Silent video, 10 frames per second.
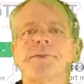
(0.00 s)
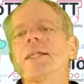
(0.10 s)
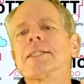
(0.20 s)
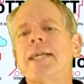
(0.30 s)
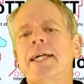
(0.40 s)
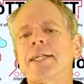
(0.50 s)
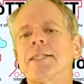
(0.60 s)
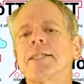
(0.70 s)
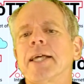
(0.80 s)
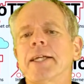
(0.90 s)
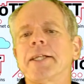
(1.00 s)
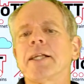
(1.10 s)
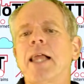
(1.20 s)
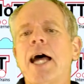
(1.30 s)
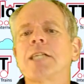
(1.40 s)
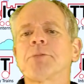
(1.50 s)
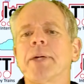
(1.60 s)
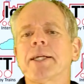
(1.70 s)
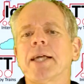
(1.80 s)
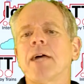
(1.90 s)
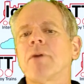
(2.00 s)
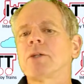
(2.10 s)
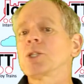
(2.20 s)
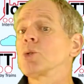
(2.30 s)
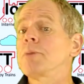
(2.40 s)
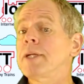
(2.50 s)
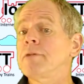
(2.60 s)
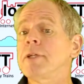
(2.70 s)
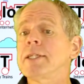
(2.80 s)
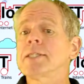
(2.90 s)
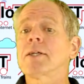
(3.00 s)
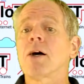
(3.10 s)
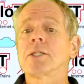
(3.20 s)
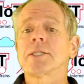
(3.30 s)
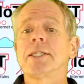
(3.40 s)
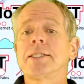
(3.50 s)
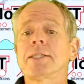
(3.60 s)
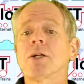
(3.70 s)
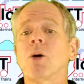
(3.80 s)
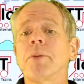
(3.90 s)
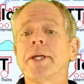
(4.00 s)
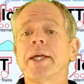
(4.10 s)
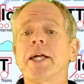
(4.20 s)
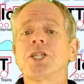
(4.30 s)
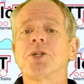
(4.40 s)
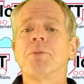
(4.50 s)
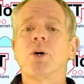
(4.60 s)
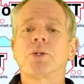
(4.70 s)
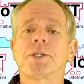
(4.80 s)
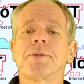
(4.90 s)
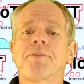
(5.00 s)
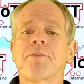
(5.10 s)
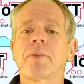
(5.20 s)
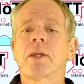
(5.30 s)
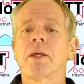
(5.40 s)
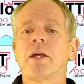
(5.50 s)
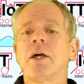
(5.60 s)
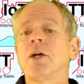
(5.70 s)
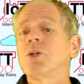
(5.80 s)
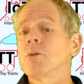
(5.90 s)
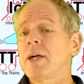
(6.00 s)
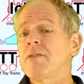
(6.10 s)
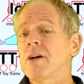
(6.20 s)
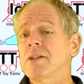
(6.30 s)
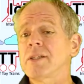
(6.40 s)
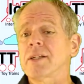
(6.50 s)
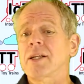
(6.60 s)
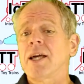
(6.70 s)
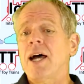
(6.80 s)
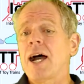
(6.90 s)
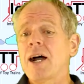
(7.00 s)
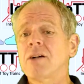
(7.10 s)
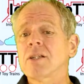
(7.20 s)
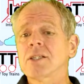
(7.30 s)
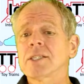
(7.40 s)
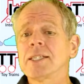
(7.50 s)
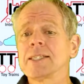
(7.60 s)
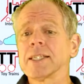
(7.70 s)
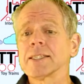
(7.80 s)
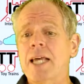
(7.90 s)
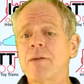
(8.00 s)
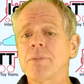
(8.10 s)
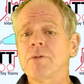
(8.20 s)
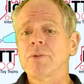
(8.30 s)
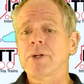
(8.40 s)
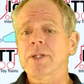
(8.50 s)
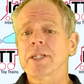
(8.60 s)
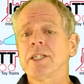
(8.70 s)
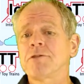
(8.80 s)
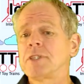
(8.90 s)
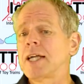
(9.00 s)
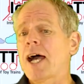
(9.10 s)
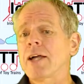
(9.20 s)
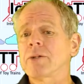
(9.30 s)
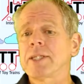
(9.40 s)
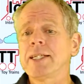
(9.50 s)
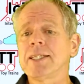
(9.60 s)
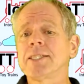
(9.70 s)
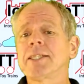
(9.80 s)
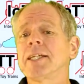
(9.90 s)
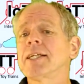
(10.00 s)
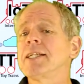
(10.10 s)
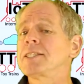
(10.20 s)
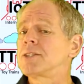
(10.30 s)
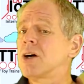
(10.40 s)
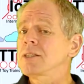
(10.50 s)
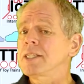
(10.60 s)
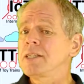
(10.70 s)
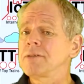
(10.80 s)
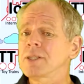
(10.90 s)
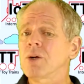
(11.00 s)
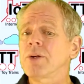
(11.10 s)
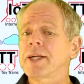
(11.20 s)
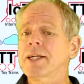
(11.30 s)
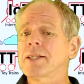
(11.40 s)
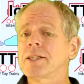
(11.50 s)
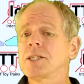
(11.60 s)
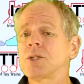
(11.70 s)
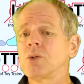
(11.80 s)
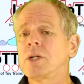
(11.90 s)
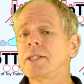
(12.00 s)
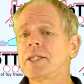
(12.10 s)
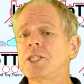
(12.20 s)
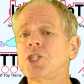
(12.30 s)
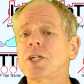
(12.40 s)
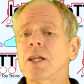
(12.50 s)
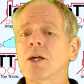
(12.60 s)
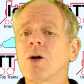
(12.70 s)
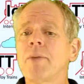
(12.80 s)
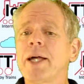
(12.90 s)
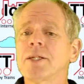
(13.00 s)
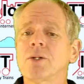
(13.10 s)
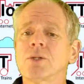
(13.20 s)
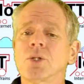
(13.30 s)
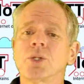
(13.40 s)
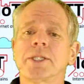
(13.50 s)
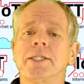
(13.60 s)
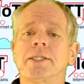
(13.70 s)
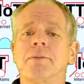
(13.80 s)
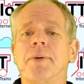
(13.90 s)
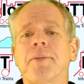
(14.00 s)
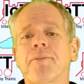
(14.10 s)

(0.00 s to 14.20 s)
The second technical aspect I want to briefly discuss is the communication mode. You may wonder, how does this example work if the IoTT stick is not even connected to a digital command control system?